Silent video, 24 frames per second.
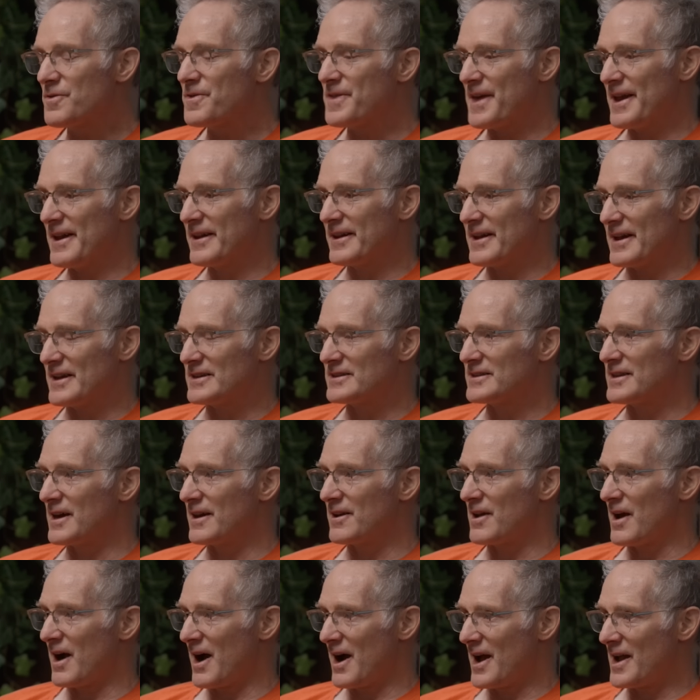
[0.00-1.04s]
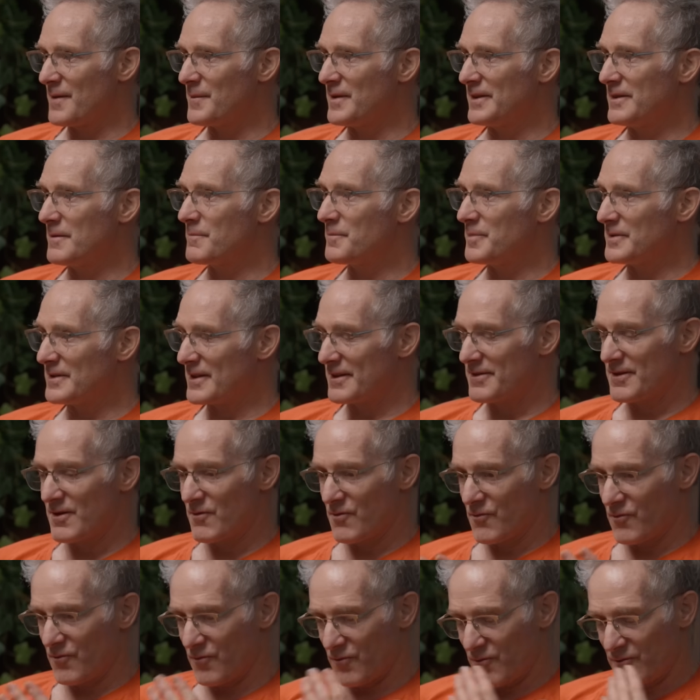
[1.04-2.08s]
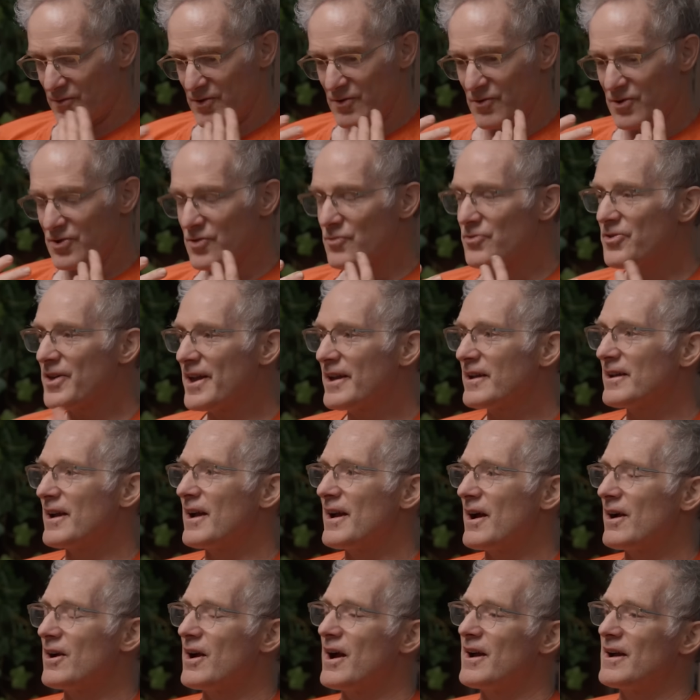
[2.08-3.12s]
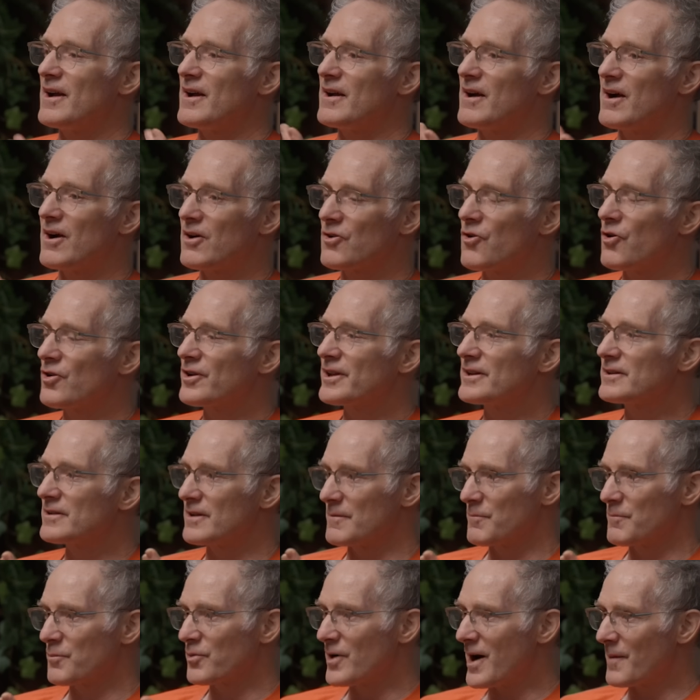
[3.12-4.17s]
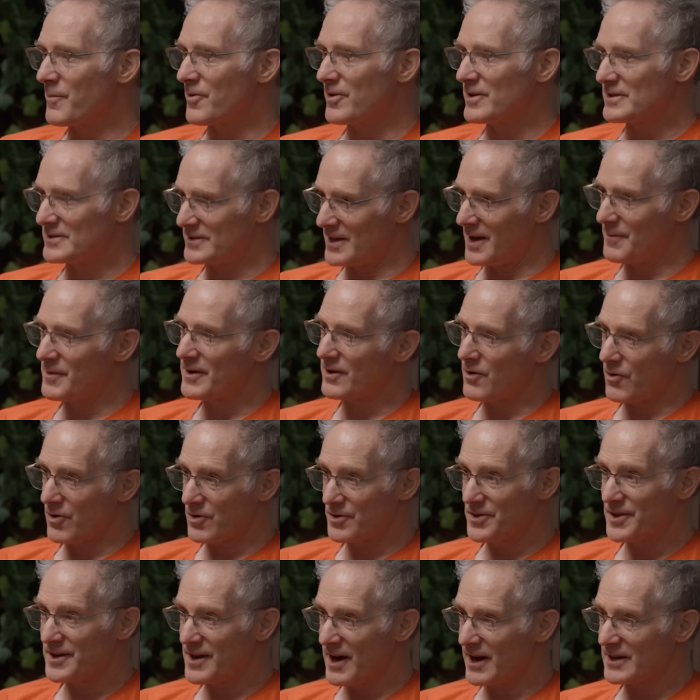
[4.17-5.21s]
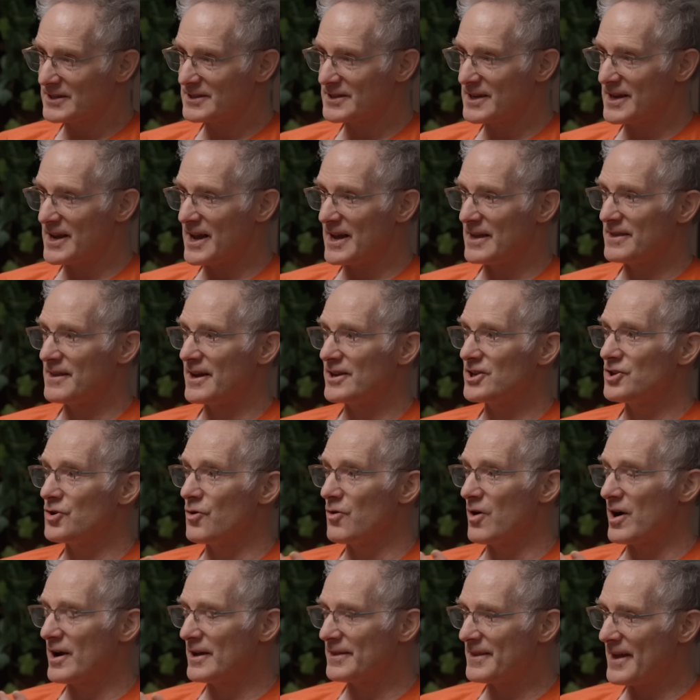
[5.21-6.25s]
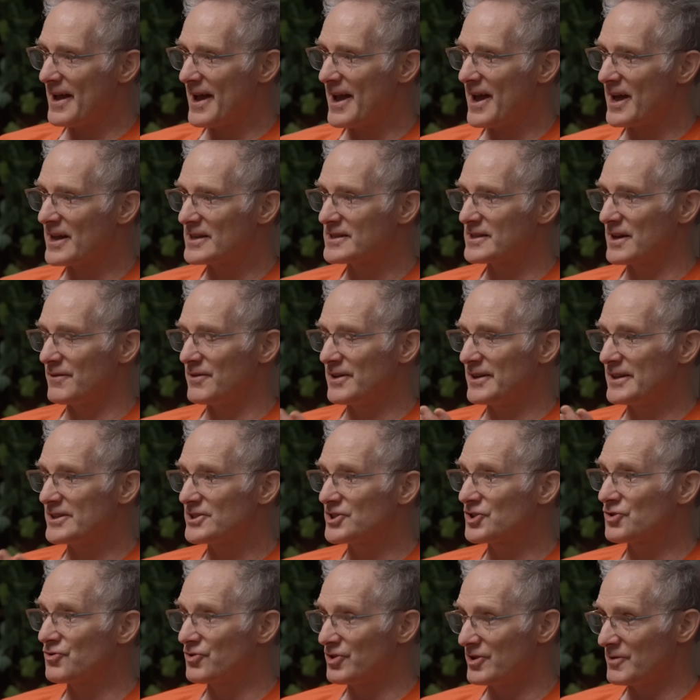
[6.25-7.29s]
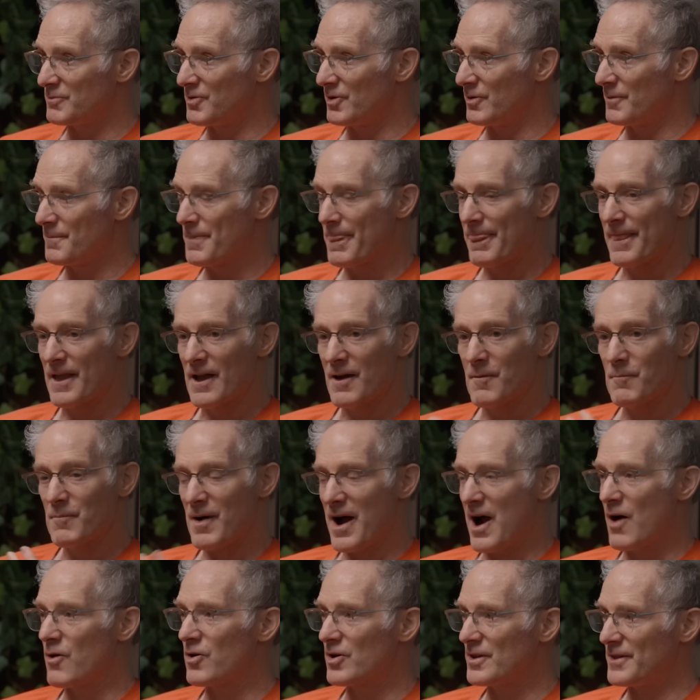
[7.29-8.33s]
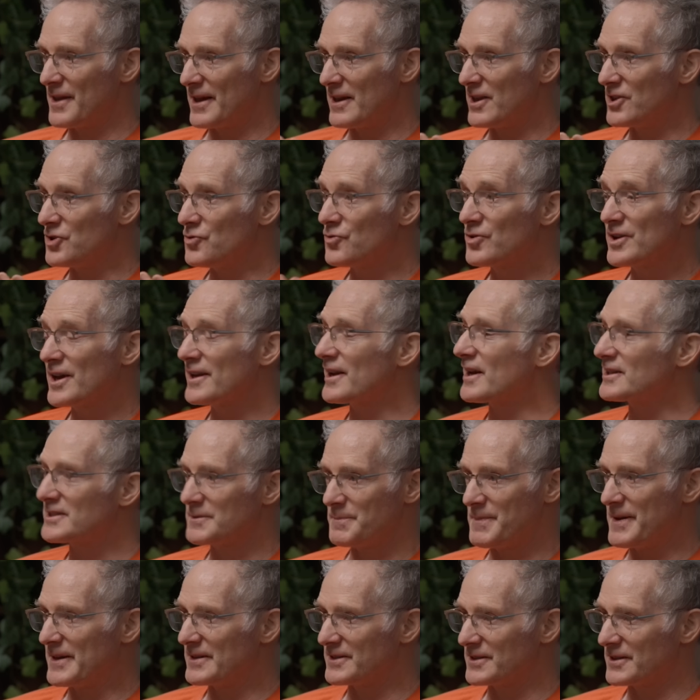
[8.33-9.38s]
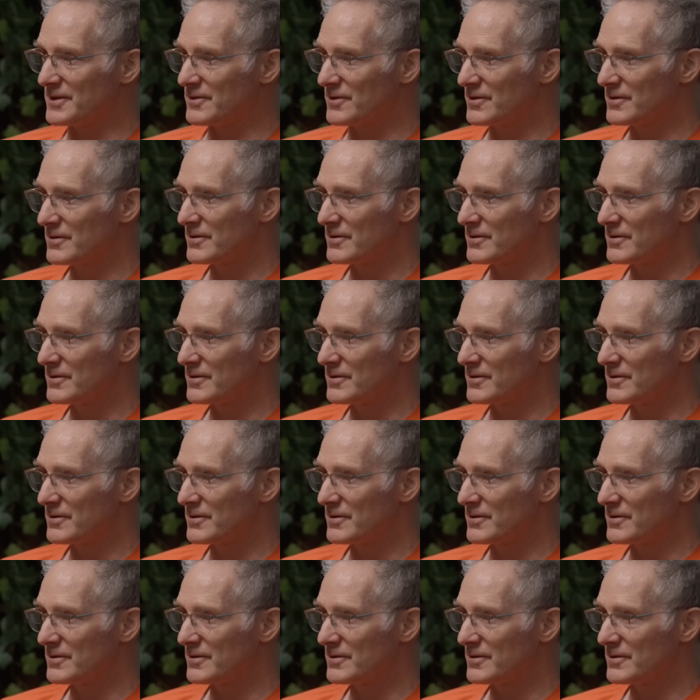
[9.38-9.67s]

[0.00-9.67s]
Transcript: you think is that I am in the... You think, according to proper Islamic orthodoxy, and that you are in the hands of an inscrutable power that you cannot speak to.